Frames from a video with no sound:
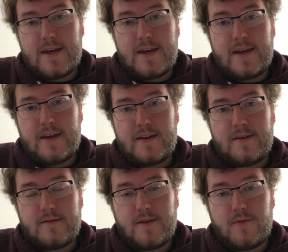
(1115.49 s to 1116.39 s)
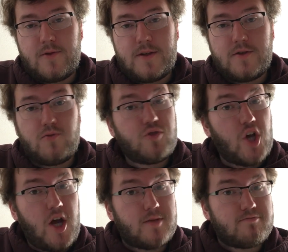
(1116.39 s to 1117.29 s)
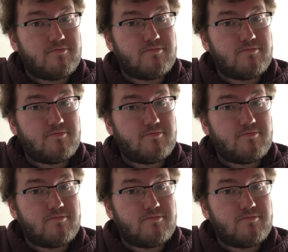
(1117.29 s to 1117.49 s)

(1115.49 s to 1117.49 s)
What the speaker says: and a little more into John.